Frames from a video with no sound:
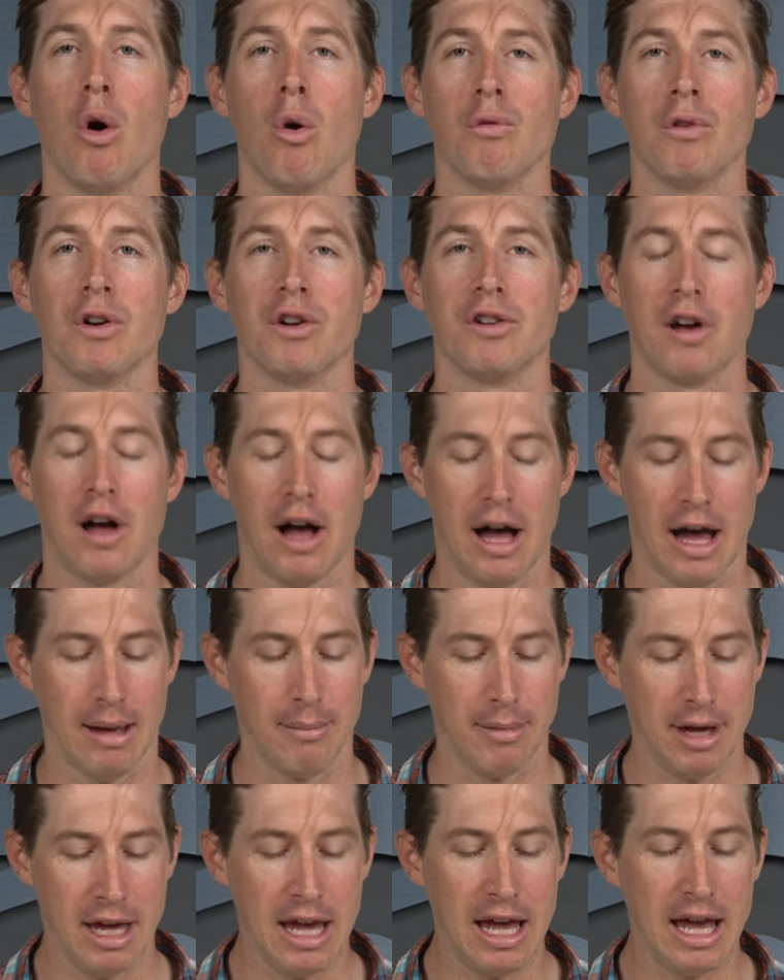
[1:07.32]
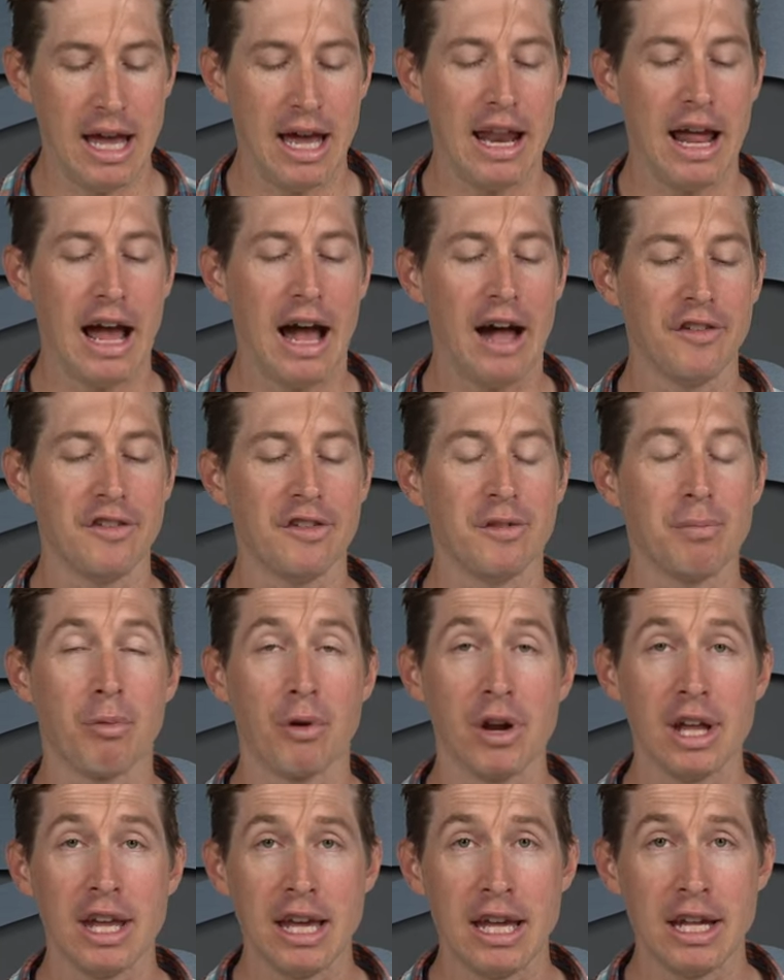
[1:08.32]
over time. It has
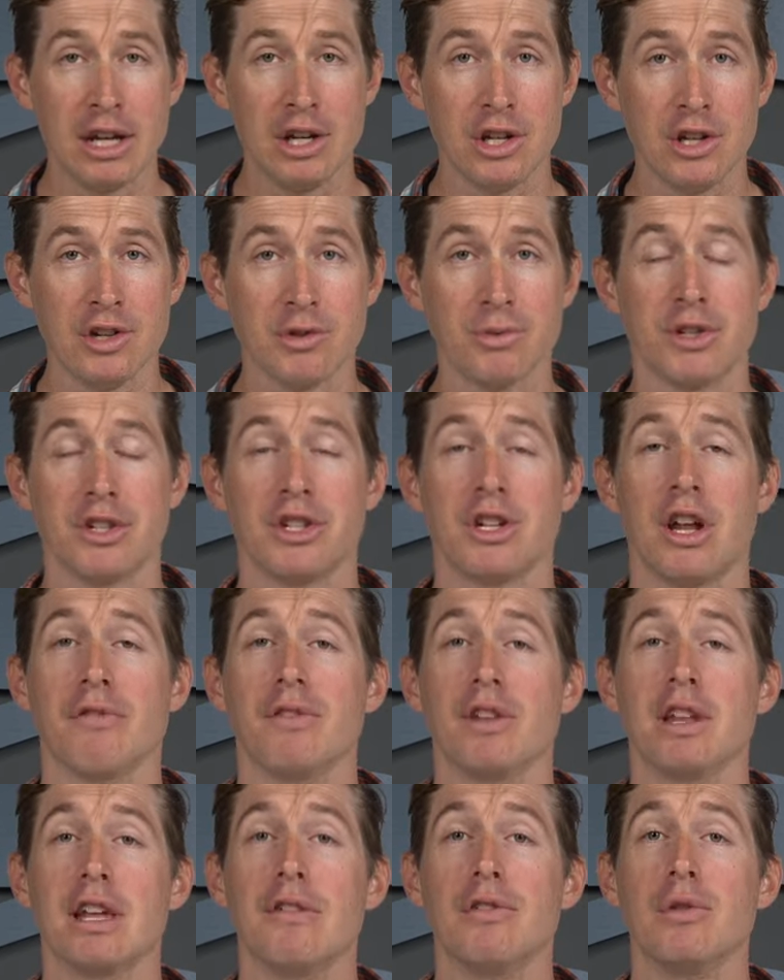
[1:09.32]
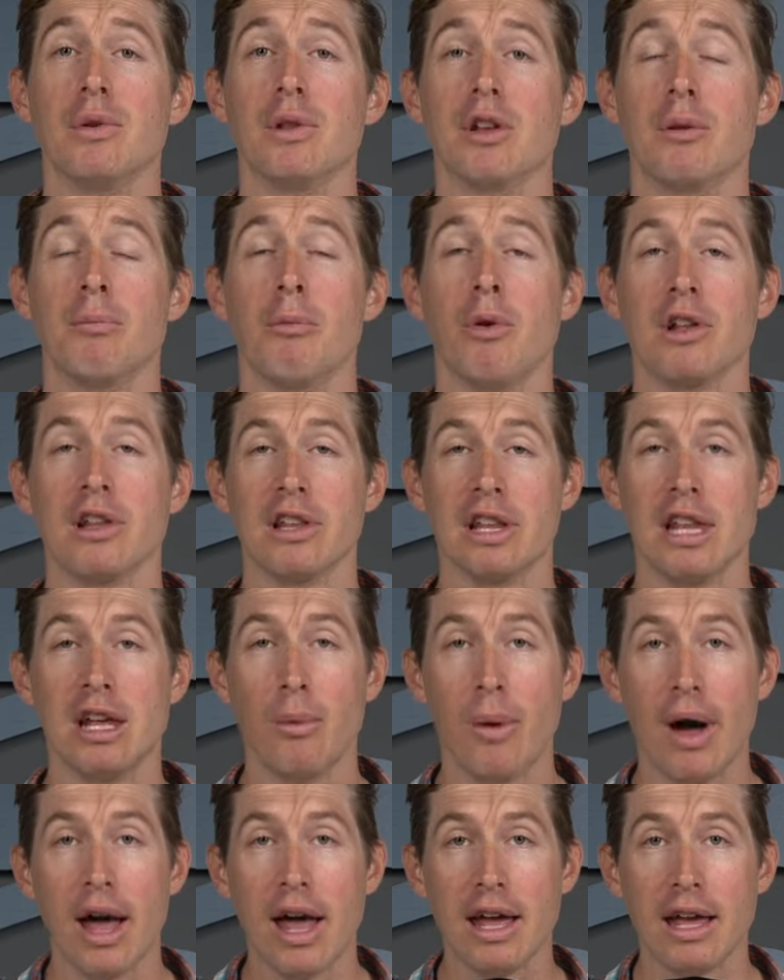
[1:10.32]
spring hinges, which definitely gives you a little more
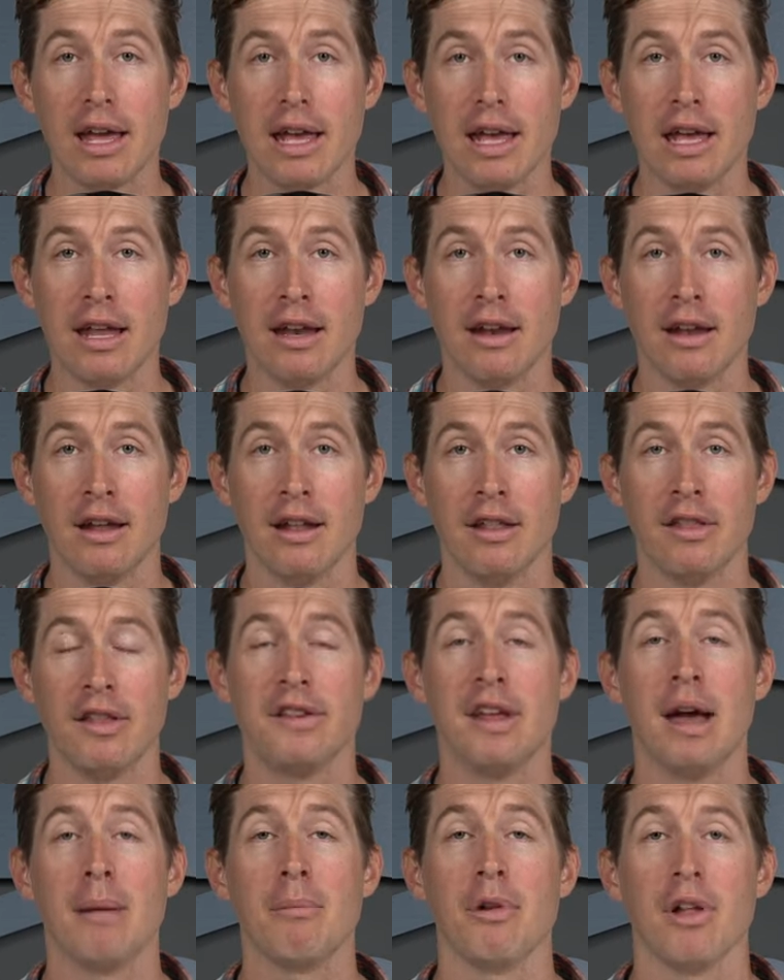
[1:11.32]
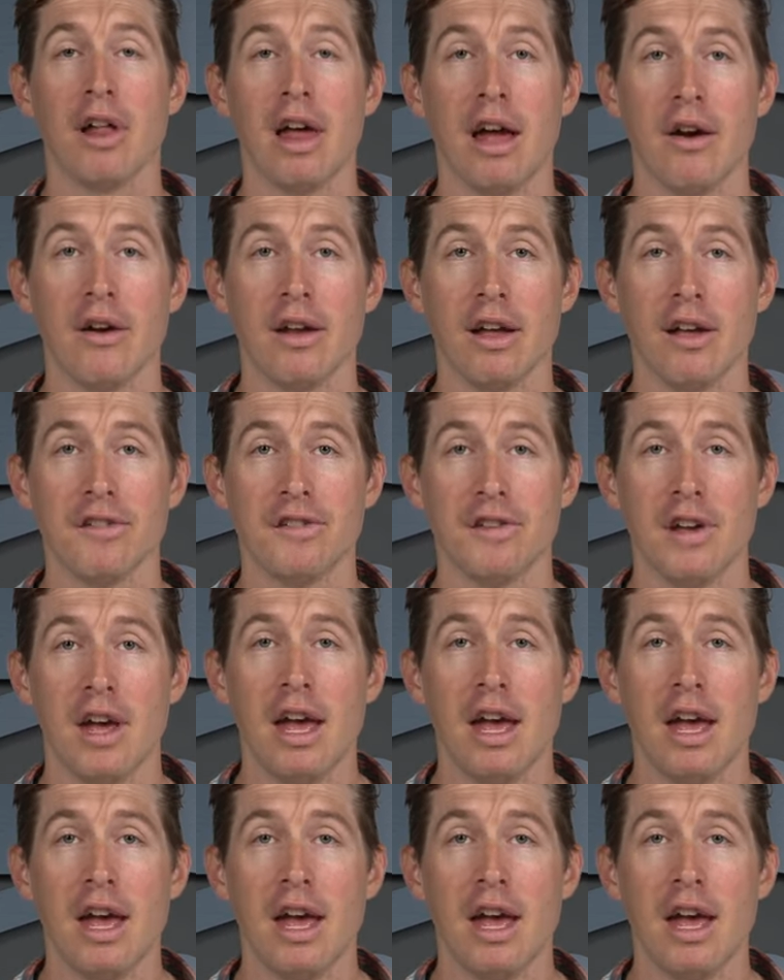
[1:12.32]
leeway in the temple areas.